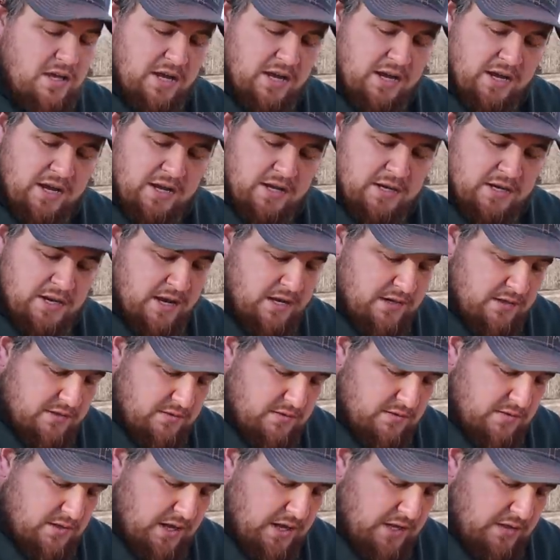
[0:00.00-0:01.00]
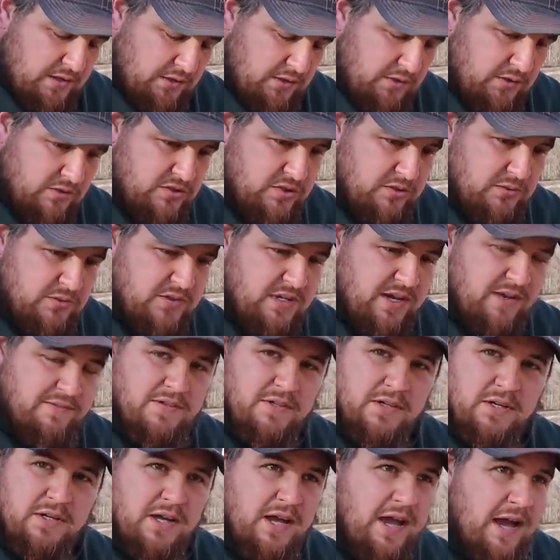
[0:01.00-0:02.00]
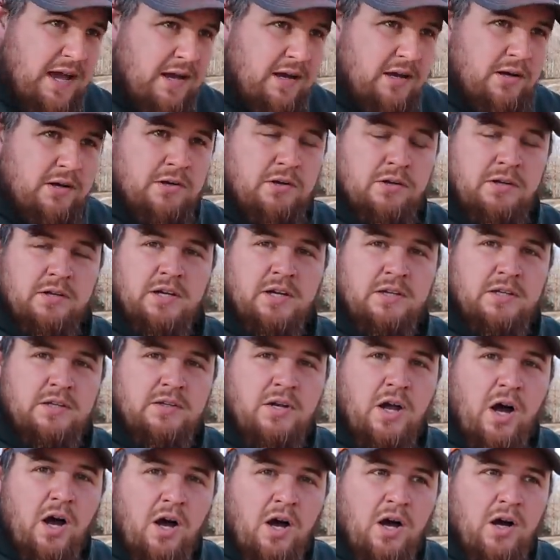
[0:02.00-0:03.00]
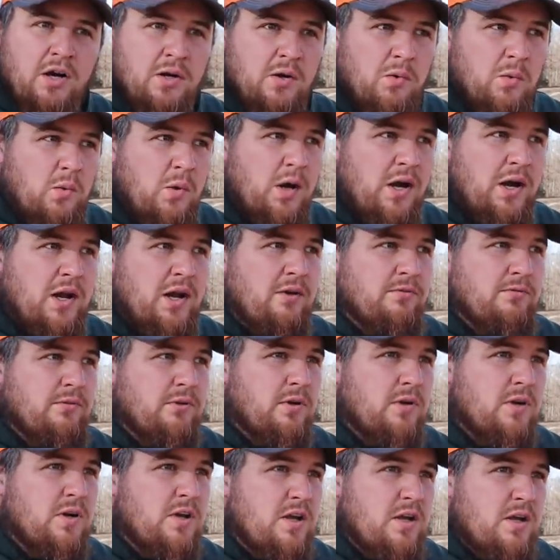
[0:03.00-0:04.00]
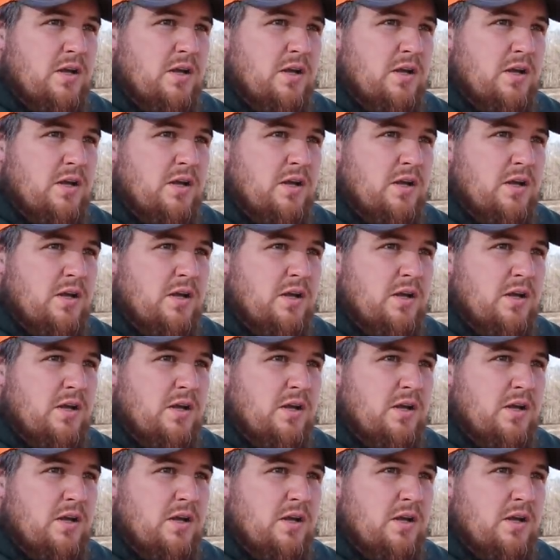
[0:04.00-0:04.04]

and I I knew she was after a coyote or another dog or whatever.